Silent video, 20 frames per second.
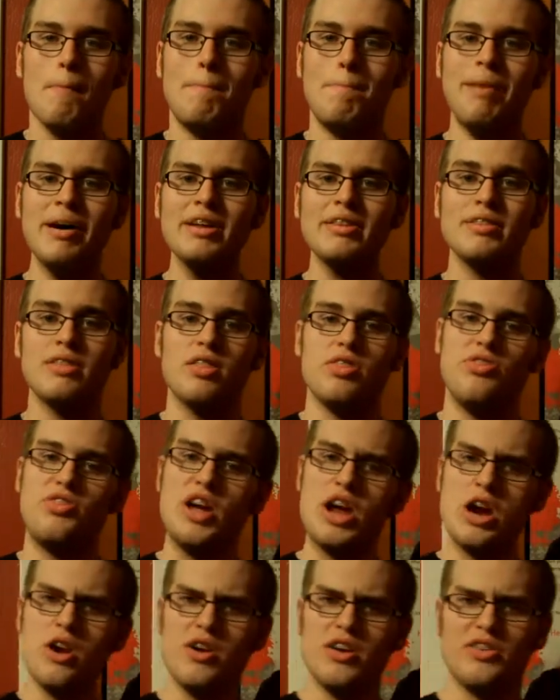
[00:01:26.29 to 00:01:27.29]
But
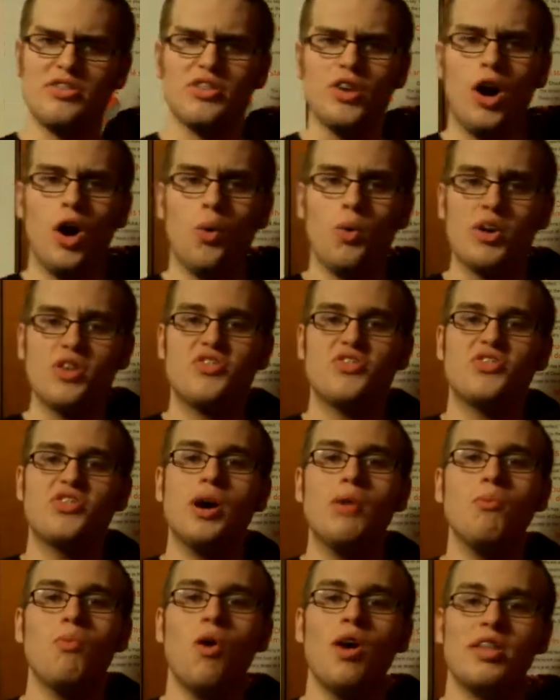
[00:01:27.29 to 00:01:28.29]
there is always
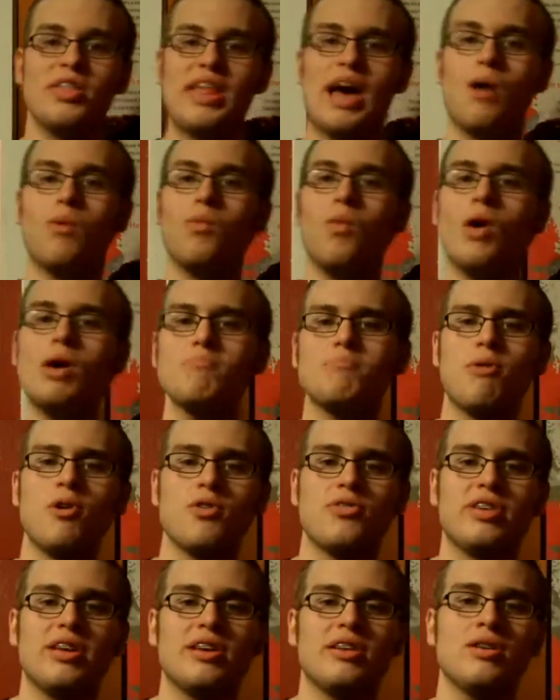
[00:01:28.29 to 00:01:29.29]
someone, that one
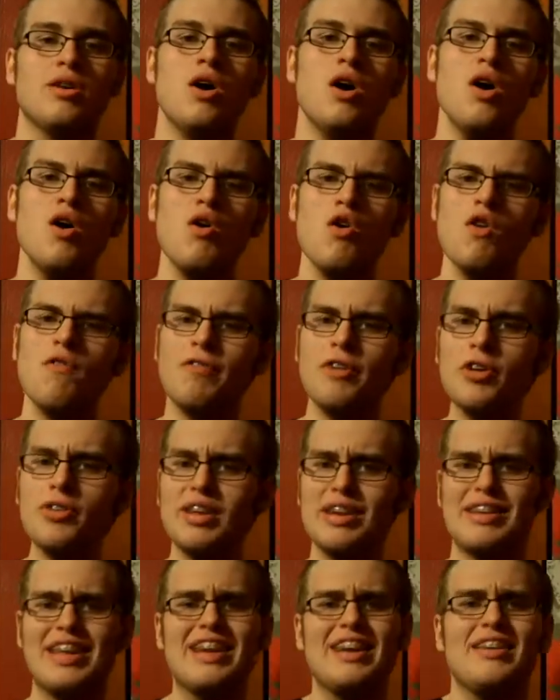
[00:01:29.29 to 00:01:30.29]
person, who feels
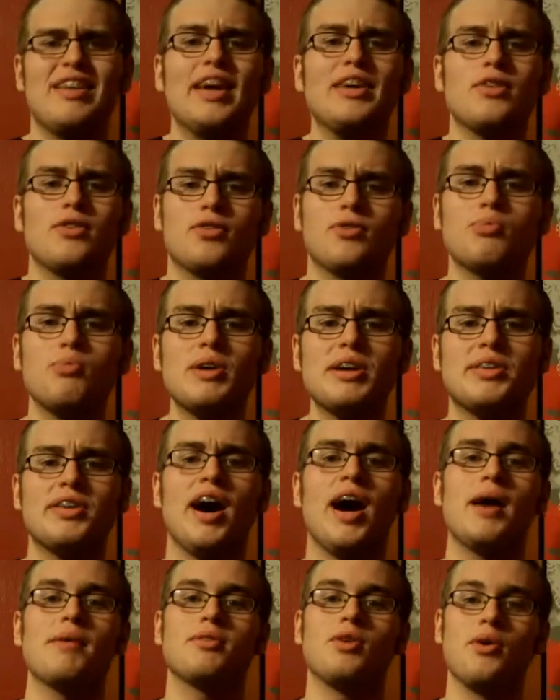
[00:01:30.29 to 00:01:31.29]
like they can take their sweet
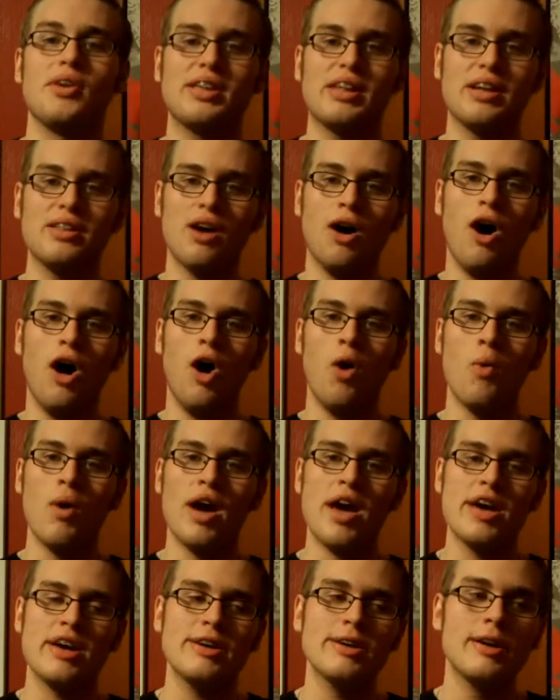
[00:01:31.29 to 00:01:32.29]
time going down the
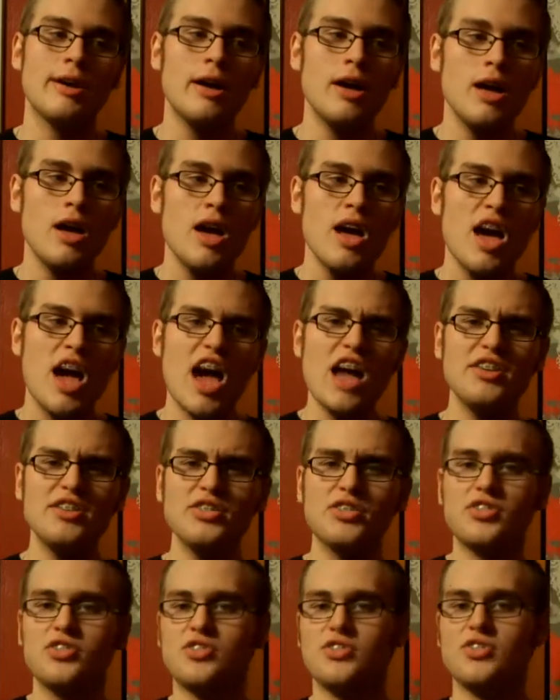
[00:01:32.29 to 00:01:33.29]
hallway and
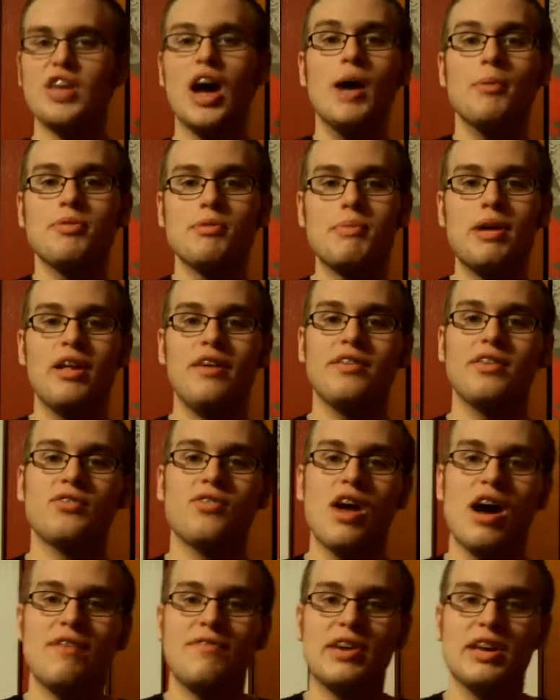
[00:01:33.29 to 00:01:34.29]
just stops in the middle of the
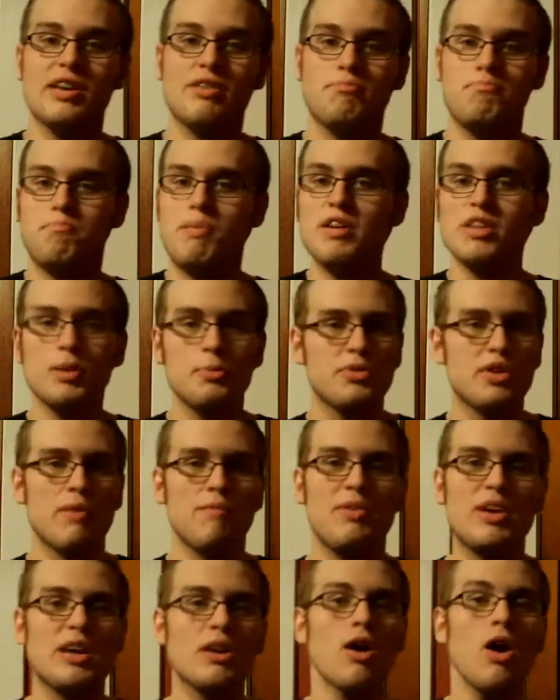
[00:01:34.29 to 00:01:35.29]
traffic, picks up
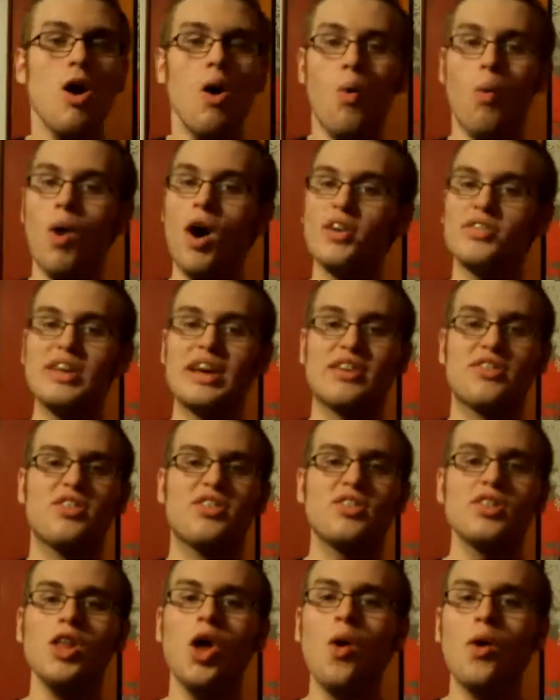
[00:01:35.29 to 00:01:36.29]
something, walks as
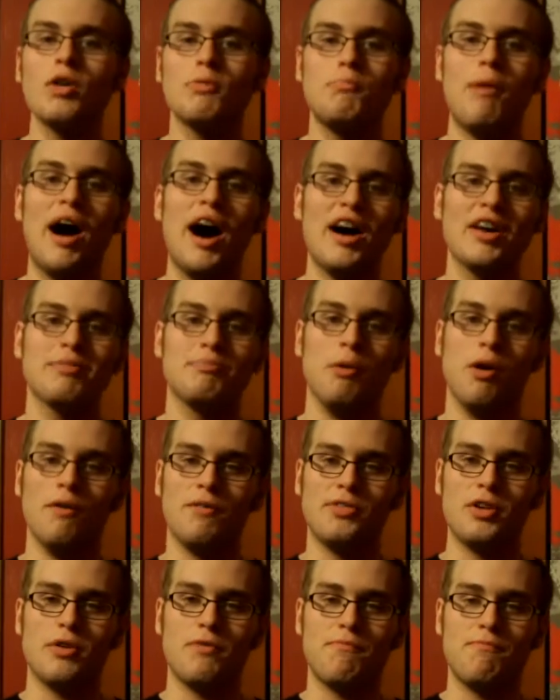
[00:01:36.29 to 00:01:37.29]
slow as possible
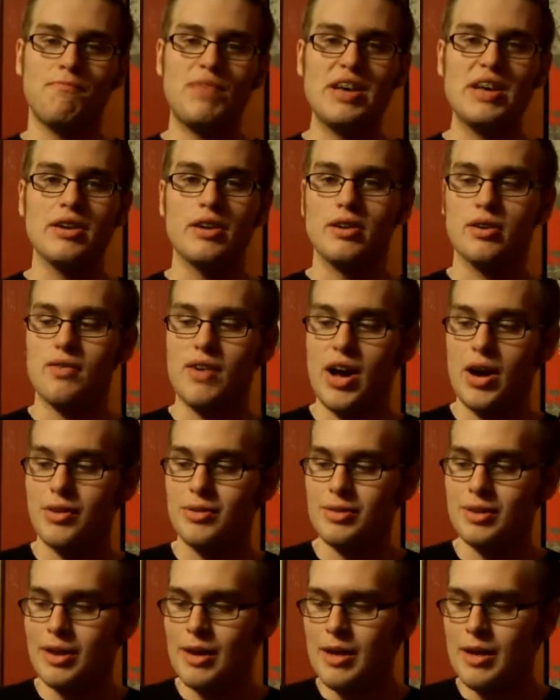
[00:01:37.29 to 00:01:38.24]
with their feet on the ground.